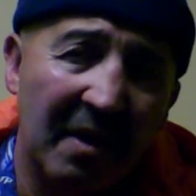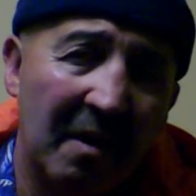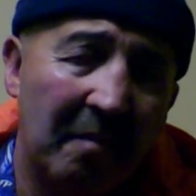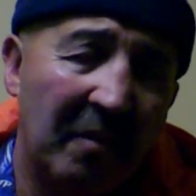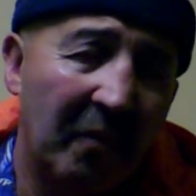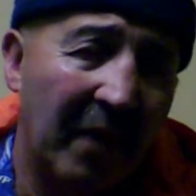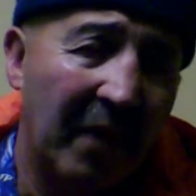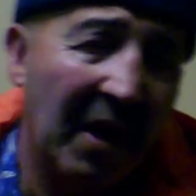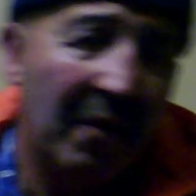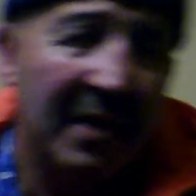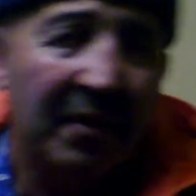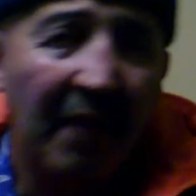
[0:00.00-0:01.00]
But when I
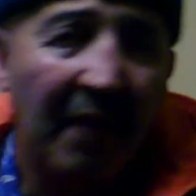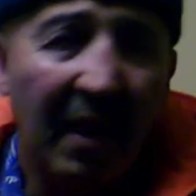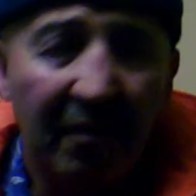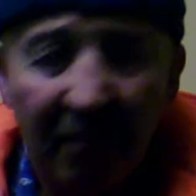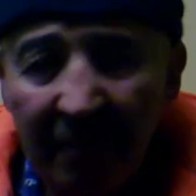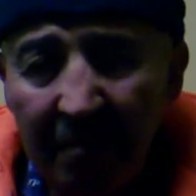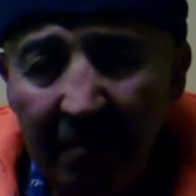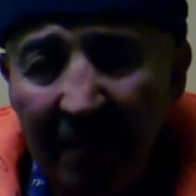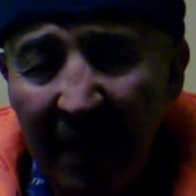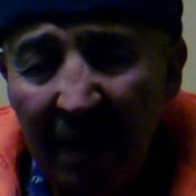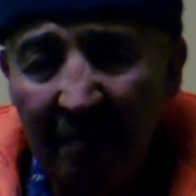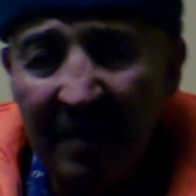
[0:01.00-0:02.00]
was trying to make
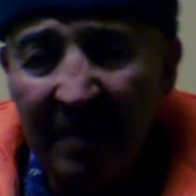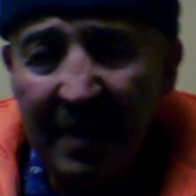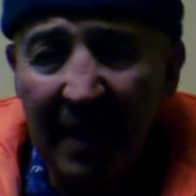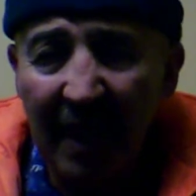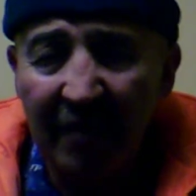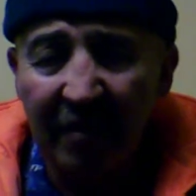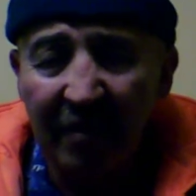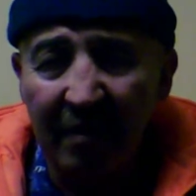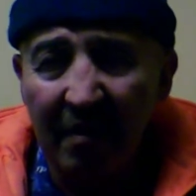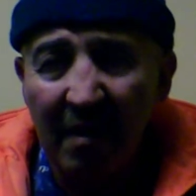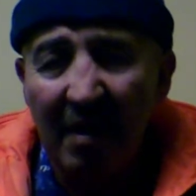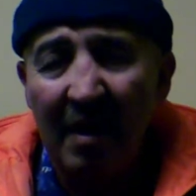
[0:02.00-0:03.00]
up this lecture,
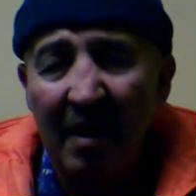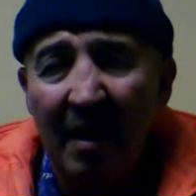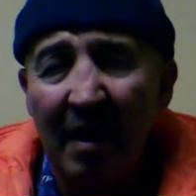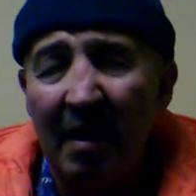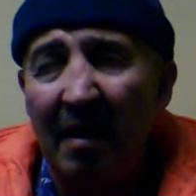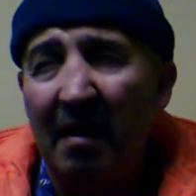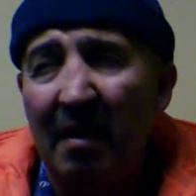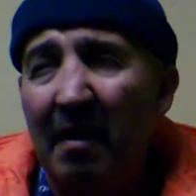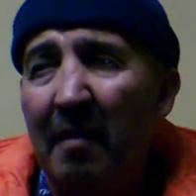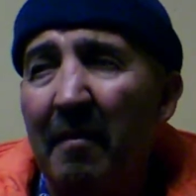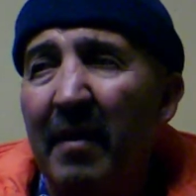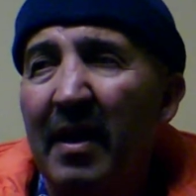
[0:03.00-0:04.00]

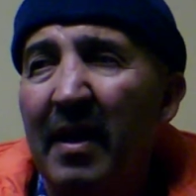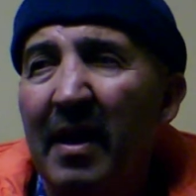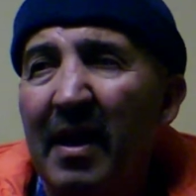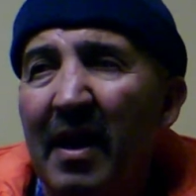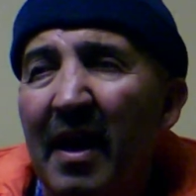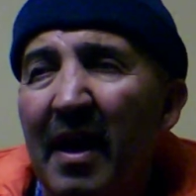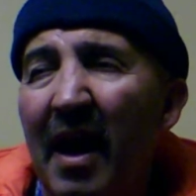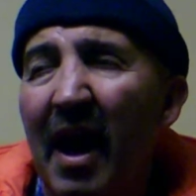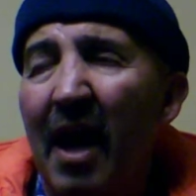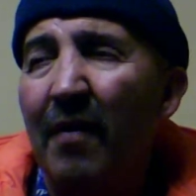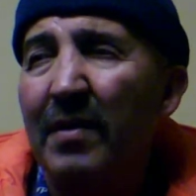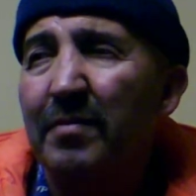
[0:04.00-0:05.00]
I
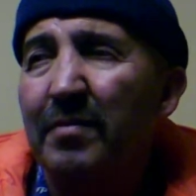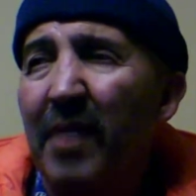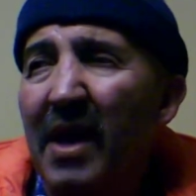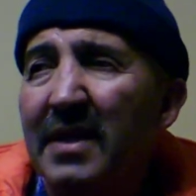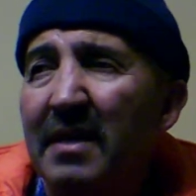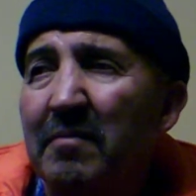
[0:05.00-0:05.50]
was puzzled.